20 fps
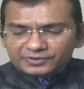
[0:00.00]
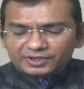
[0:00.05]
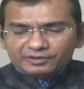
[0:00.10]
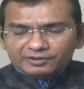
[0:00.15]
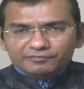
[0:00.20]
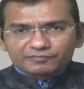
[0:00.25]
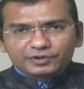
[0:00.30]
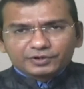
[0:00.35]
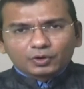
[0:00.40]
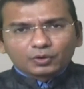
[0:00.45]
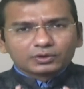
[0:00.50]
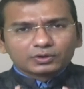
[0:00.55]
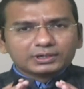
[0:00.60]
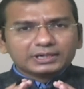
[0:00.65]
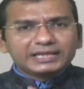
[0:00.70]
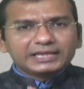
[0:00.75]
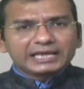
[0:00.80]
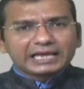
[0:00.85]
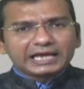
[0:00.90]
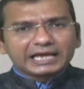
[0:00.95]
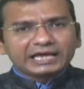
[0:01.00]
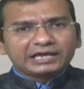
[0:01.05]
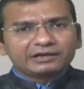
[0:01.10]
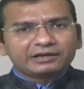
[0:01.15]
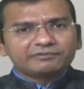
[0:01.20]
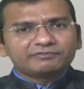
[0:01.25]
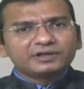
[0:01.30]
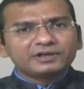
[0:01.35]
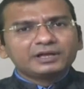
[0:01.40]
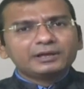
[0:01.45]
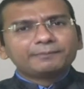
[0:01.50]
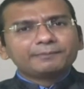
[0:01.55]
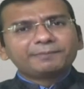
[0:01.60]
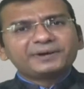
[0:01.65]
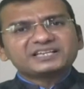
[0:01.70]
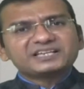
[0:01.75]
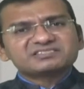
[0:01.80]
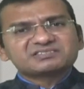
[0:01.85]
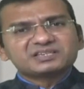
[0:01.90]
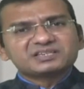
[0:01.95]
We only have
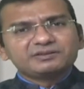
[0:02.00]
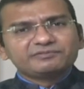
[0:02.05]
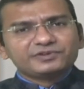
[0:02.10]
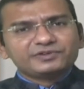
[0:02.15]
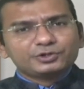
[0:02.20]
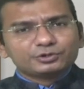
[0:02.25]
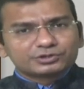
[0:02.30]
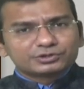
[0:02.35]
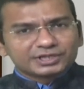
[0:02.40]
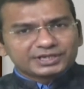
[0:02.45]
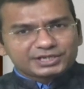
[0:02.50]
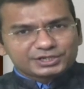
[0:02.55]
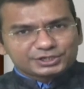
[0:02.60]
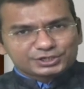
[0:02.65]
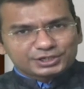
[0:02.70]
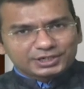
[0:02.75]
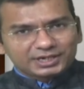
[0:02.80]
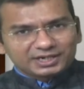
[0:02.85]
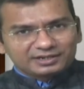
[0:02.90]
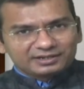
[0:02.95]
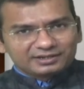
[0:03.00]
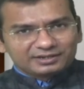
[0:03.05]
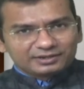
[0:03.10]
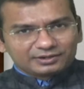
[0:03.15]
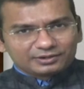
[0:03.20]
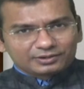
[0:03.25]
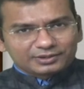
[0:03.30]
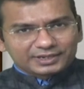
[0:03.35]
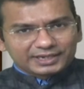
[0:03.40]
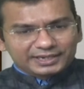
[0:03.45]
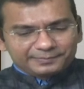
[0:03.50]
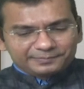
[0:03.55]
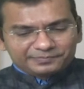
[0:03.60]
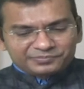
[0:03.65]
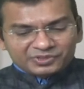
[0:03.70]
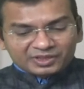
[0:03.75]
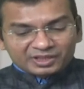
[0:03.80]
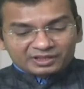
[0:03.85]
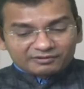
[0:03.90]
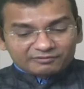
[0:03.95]
passive euthanasia. Okay.
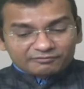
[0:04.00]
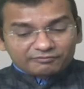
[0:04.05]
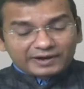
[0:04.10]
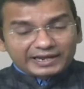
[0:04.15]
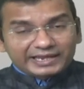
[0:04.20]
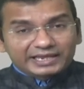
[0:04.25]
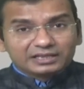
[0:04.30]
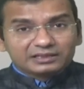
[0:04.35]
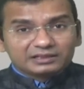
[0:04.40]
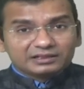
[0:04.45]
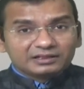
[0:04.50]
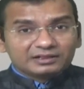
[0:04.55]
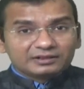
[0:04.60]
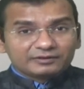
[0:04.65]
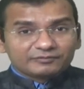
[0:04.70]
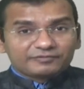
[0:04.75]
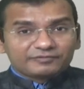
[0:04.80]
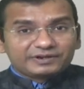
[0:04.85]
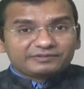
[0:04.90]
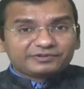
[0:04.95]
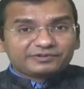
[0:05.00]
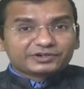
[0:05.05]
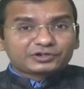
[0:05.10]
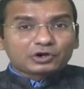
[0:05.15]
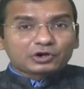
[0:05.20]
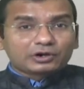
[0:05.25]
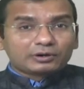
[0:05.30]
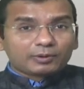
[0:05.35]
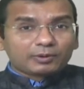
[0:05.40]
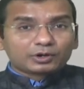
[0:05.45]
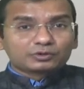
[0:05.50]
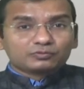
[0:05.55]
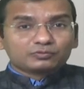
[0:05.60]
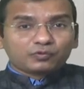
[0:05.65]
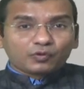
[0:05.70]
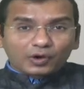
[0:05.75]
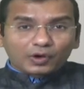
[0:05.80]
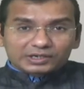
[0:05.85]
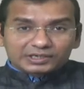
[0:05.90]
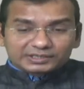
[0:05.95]
While when we talk about
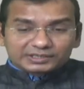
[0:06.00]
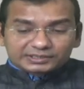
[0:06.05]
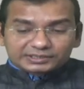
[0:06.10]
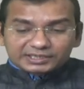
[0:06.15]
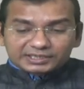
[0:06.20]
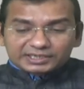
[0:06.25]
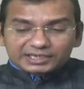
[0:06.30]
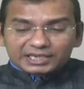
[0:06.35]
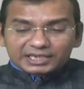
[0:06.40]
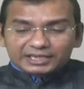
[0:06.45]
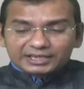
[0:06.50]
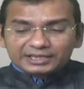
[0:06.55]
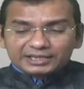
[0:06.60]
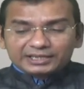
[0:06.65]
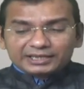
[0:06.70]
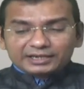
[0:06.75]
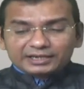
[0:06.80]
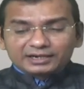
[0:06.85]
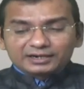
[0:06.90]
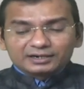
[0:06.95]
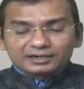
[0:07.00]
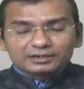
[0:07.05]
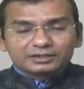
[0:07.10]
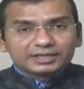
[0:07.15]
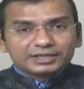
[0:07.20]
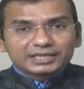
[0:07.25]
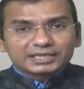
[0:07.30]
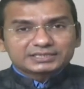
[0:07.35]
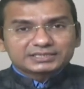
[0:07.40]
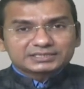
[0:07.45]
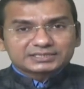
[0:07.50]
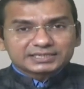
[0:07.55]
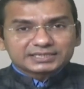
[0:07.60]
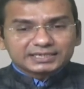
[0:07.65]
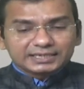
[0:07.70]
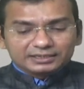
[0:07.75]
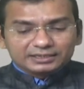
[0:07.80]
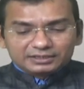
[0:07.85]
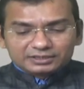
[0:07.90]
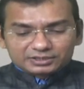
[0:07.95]
voluntary, when
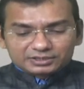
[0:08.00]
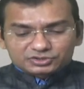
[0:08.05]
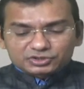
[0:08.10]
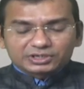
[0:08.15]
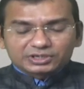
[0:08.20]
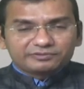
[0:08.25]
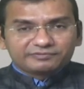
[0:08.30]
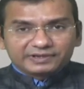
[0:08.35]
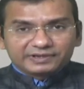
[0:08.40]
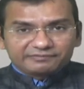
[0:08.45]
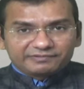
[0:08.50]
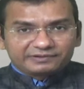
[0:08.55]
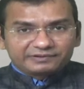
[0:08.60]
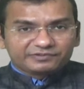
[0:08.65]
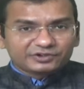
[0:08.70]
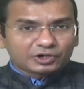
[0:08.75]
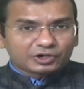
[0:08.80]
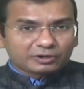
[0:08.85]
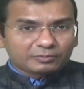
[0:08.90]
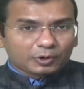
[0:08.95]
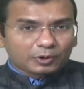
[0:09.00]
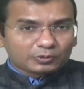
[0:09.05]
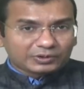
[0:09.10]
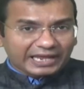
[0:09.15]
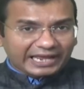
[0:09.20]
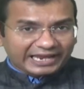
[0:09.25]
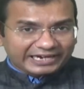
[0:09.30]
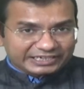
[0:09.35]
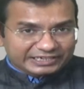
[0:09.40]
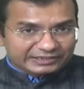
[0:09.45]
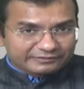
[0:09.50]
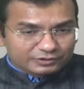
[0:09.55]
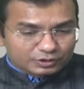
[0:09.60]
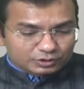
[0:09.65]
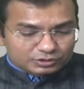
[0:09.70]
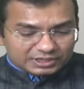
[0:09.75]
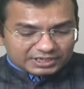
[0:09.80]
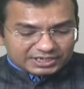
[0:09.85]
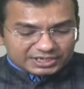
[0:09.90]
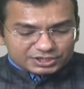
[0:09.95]
we talk about active
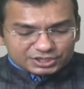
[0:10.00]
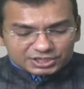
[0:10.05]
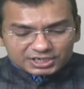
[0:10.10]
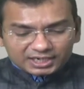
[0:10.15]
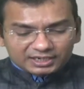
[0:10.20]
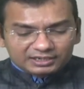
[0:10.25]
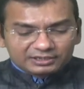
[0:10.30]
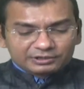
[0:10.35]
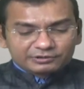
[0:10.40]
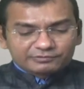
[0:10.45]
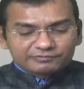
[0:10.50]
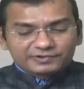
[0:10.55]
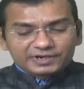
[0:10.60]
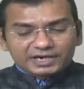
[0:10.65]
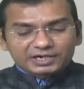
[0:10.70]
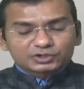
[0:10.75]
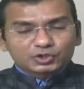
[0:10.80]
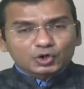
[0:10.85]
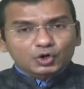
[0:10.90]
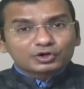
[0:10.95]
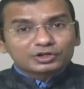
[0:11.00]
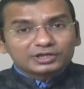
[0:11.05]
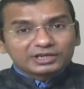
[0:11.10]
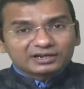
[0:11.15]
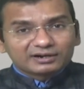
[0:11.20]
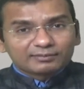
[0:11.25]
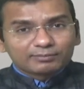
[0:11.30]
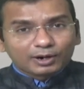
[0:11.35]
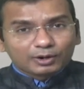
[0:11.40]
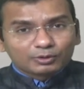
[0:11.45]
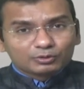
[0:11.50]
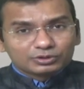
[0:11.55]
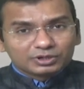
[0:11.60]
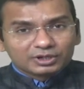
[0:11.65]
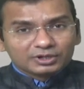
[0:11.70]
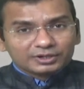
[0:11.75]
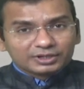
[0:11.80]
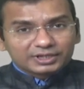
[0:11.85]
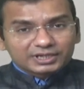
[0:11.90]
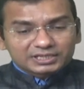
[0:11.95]
euthanasia, we are talking about,
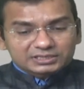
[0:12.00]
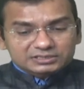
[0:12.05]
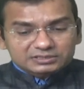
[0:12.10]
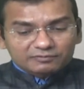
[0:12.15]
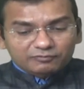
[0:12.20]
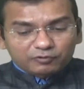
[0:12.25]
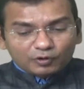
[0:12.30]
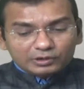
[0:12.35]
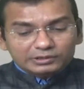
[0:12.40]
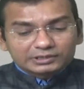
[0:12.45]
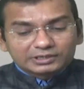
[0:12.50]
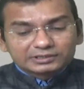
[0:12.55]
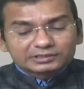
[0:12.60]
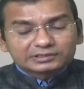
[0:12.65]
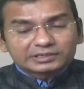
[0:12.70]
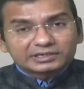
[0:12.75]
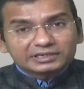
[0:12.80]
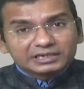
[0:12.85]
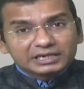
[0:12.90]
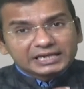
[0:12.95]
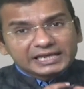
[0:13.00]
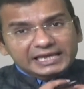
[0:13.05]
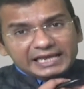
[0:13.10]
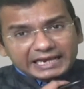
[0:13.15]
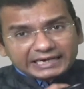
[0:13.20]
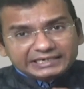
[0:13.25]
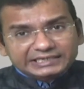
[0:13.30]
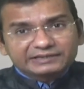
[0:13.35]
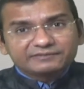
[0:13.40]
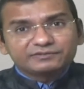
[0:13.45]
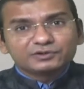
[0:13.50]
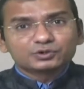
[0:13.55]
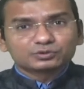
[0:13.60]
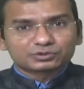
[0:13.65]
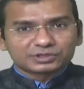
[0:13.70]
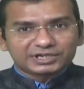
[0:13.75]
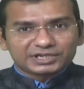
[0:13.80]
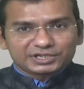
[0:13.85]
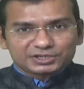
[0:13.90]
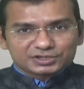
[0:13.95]
you can say, voluntarily active
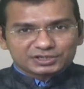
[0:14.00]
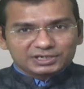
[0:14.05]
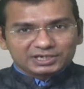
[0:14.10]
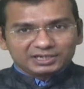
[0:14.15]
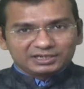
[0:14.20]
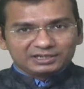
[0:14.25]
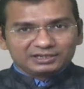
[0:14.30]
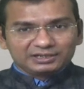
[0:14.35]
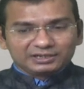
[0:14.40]
euthanasia.